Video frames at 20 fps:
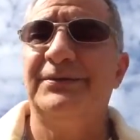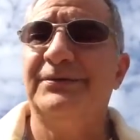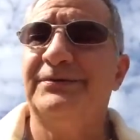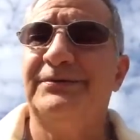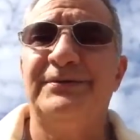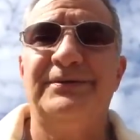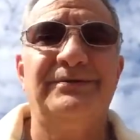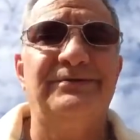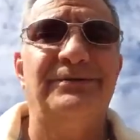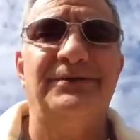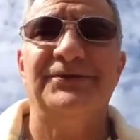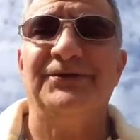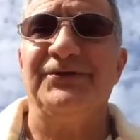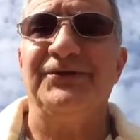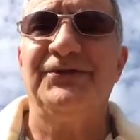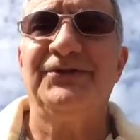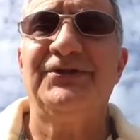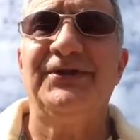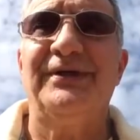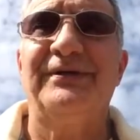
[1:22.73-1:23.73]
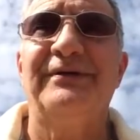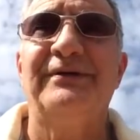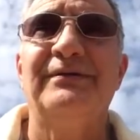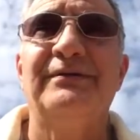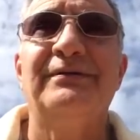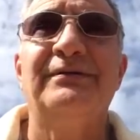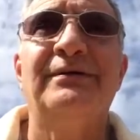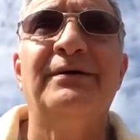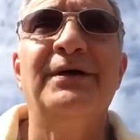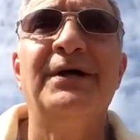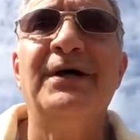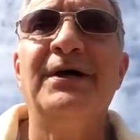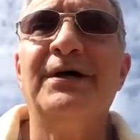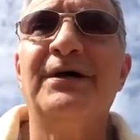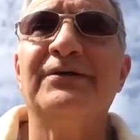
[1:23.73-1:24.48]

but it wasn't set at all.